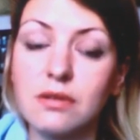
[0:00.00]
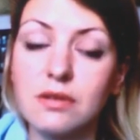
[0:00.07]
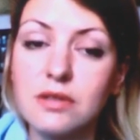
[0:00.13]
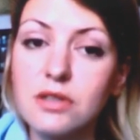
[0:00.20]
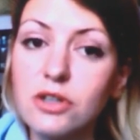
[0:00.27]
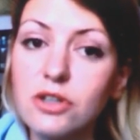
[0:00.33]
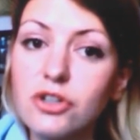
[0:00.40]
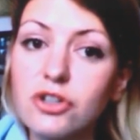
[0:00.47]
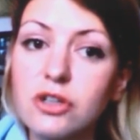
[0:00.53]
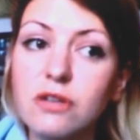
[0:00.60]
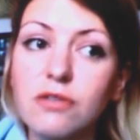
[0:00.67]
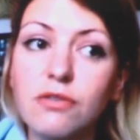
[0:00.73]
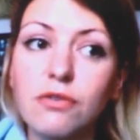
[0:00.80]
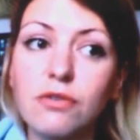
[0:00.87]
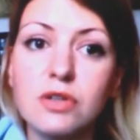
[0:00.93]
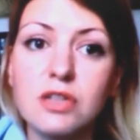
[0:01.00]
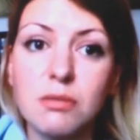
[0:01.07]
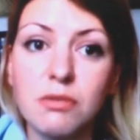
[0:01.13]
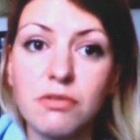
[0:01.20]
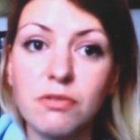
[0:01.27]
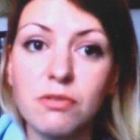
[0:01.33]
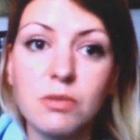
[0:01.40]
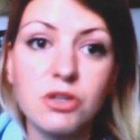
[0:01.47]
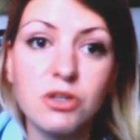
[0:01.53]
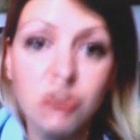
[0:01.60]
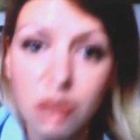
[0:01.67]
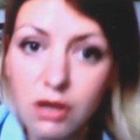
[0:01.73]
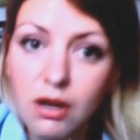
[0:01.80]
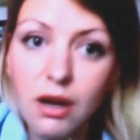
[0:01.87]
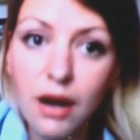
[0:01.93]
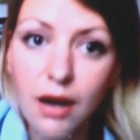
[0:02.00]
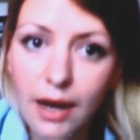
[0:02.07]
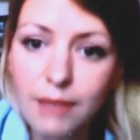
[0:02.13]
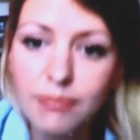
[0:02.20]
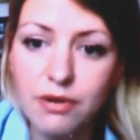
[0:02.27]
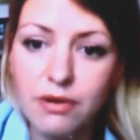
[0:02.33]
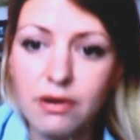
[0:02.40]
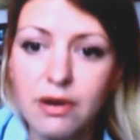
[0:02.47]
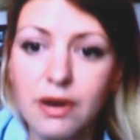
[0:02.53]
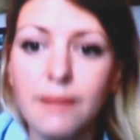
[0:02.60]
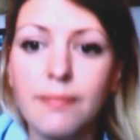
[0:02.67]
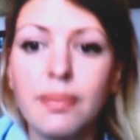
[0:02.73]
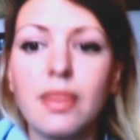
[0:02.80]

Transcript: searching for some information in a library.